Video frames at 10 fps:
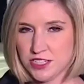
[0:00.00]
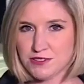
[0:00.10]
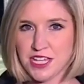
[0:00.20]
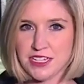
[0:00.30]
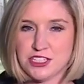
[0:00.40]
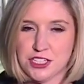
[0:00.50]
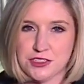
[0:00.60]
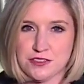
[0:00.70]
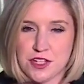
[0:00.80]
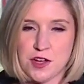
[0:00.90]
The Jefferson County
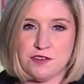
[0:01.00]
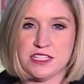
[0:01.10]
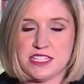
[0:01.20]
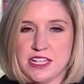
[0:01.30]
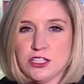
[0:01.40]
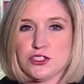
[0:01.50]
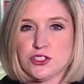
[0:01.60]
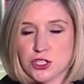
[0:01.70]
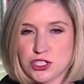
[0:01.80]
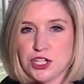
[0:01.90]
Sheriff's Office, they
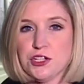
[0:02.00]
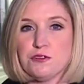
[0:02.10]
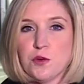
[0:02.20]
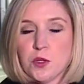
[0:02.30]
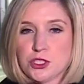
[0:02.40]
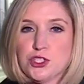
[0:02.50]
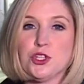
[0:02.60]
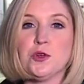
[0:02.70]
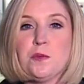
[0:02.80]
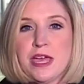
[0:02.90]
are searching
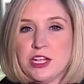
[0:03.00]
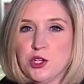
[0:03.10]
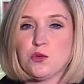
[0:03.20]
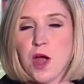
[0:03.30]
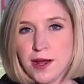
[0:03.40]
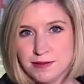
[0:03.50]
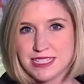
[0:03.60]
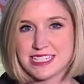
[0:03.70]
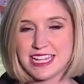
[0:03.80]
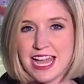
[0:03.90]
for two men who
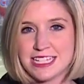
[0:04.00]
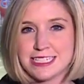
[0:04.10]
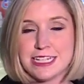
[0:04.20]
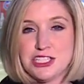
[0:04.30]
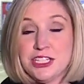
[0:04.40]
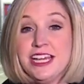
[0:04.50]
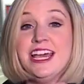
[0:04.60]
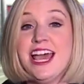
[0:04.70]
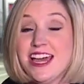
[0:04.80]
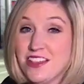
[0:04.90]
robbed this gas
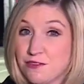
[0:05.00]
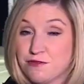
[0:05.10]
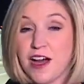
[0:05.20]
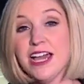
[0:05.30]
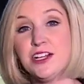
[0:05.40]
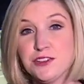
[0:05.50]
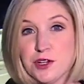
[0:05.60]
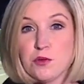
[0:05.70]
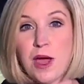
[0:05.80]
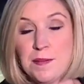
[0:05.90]
station and then
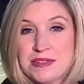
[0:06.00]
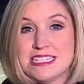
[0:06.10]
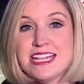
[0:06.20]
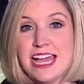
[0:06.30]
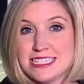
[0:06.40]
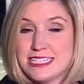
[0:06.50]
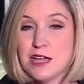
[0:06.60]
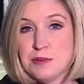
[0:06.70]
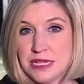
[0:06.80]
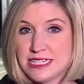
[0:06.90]
fired their weapons
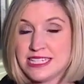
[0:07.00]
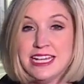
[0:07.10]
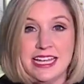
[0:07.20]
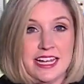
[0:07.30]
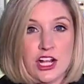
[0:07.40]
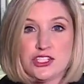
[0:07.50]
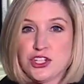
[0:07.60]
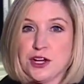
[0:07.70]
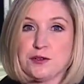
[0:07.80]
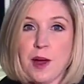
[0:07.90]
at deputies. It
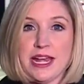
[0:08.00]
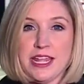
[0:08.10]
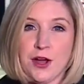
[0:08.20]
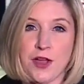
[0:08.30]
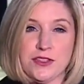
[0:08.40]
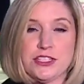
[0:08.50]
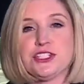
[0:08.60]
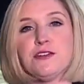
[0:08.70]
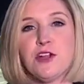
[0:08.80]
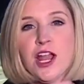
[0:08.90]
all started right here
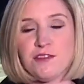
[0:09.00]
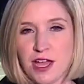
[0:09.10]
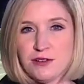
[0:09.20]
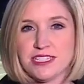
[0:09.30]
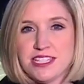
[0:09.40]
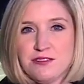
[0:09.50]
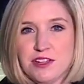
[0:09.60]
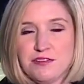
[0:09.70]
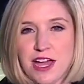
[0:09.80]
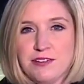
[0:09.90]
at the Chevron off Highway
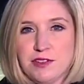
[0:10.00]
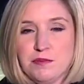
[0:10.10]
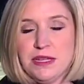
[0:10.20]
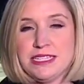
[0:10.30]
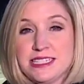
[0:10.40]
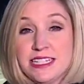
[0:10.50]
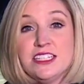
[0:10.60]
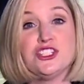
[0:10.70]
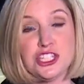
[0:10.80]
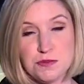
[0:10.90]
75 in
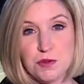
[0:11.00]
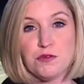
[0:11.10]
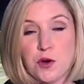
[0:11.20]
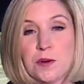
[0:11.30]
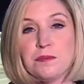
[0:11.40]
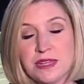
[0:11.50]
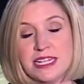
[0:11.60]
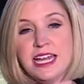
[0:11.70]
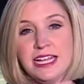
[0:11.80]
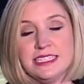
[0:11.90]
Pinson just before
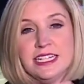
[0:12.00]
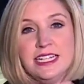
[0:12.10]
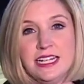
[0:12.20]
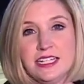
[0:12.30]
midnight.